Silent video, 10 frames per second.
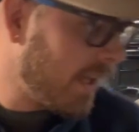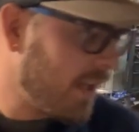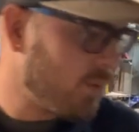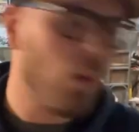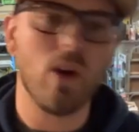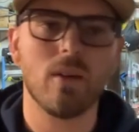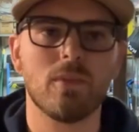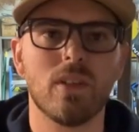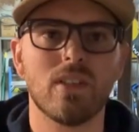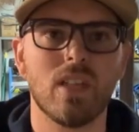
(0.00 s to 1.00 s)
and
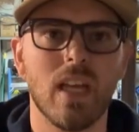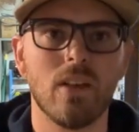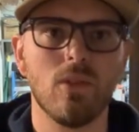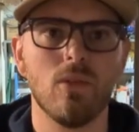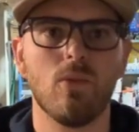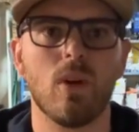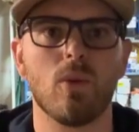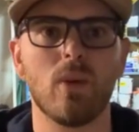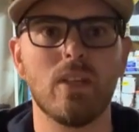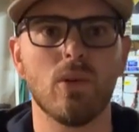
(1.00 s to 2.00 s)
welcome to the channel
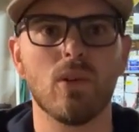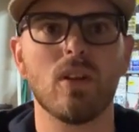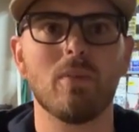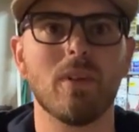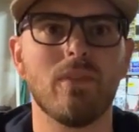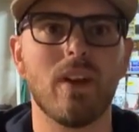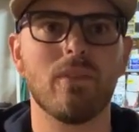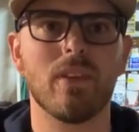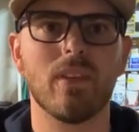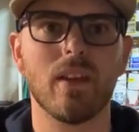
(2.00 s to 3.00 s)
where we do a little bit of
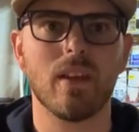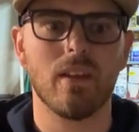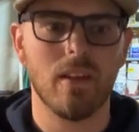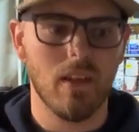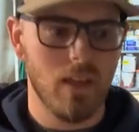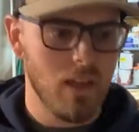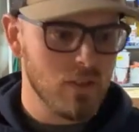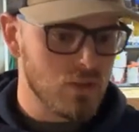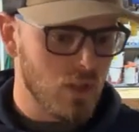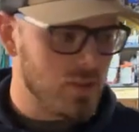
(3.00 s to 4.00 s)
everything.
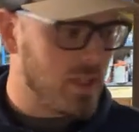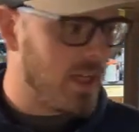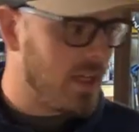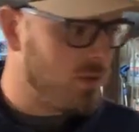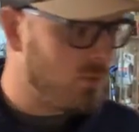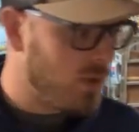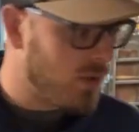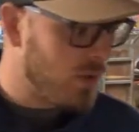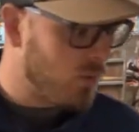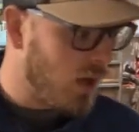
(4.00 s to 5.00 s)
So today,
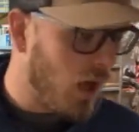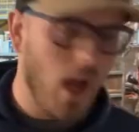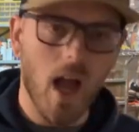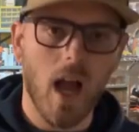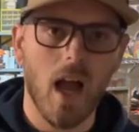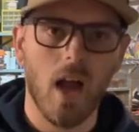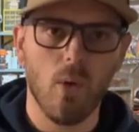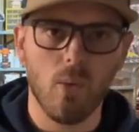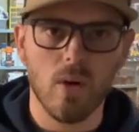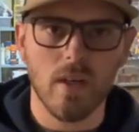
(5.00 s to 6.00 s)
what
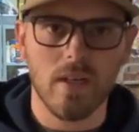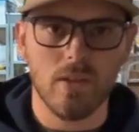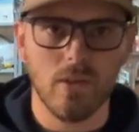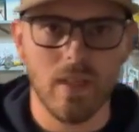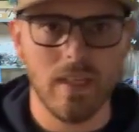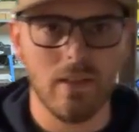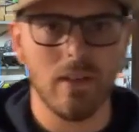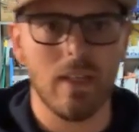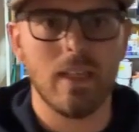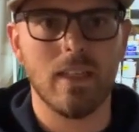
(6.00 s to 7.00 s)
we're going to do
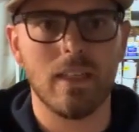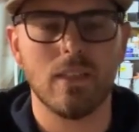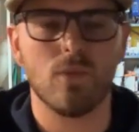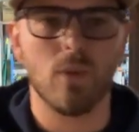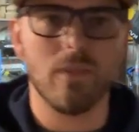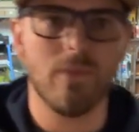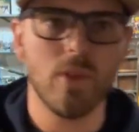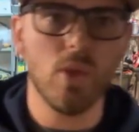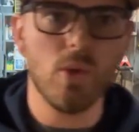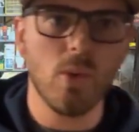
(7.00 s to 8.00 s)
here is
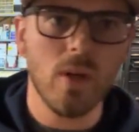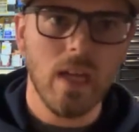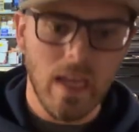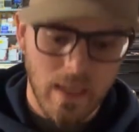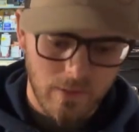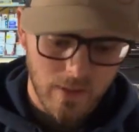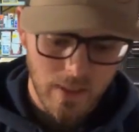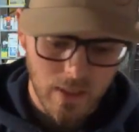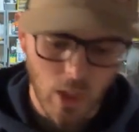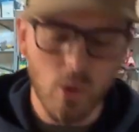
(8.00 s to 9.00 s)
review
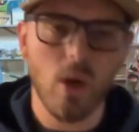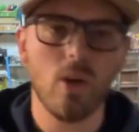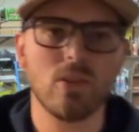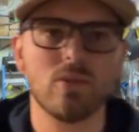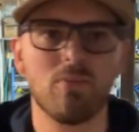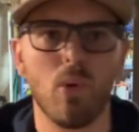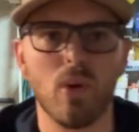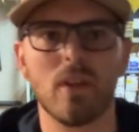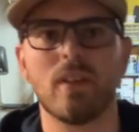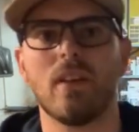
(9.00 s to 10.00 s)
the Gogo
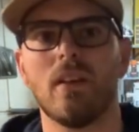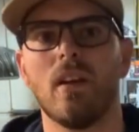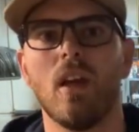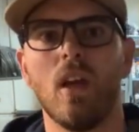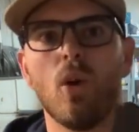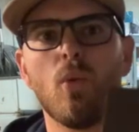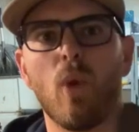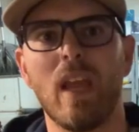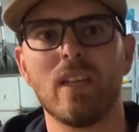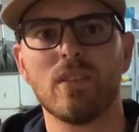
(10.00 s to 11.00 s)
Sport
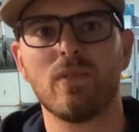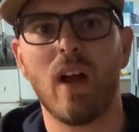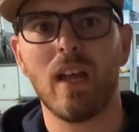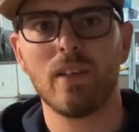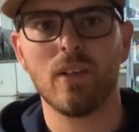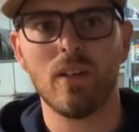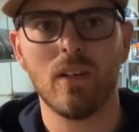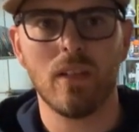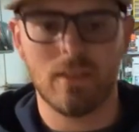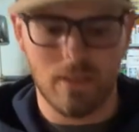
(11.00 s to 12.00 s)

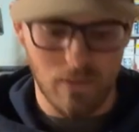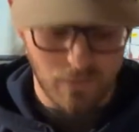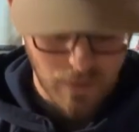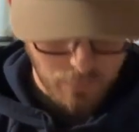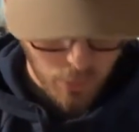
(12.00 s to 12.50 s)
Rangefinder. It's the V